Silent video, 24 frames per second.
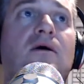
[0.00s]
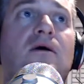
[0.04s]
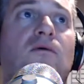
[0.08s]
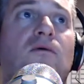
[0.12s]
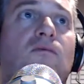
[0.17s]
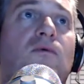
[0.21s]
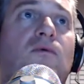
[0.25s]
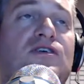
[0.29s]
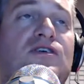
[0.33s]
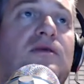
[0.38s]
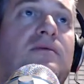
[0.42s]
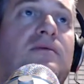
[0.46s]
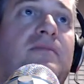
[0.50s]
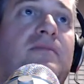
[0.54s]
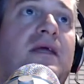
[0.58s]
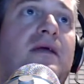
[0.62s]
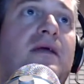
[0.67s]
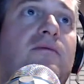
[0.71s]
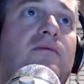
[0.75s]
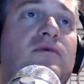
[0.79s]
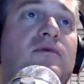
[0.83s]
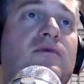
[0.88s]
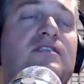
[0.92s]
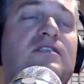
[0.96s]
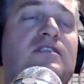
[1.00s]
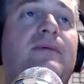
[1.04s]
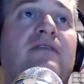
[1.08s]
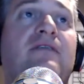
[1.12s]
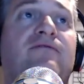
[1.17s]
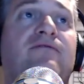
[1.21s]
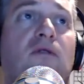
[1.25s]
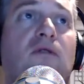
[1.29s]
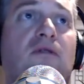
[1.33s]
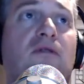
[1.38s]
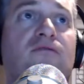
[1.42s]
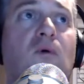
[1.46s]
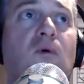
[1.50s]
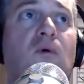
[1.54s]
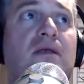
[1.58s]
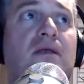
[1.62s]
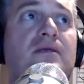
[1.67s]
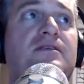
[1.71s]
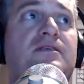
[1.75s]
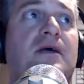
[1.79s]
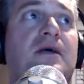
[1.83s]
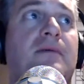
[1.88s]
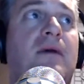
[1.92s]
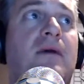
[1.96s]
we should be respectful of
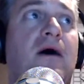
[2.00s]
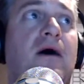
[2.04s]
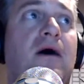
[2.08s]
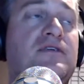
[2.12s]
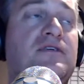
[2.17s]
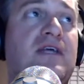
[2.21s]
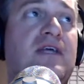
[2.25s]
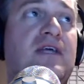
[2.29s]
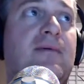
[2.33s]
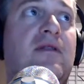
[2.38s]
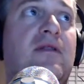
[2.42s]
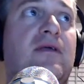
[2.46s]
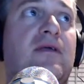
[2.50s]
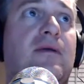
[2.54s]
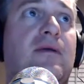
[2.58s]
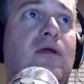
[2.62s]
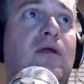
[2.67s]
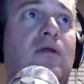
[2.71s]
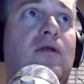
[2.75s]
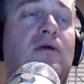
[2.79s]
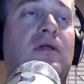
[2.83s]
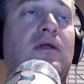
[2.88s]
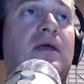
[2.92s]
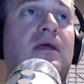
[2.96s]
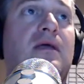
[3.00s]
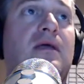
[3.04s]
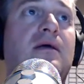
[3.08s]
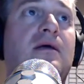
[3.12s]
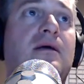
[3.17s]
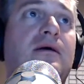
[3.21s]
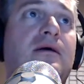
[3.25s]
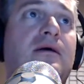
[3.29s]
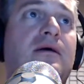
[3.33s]
what some other segment of the community,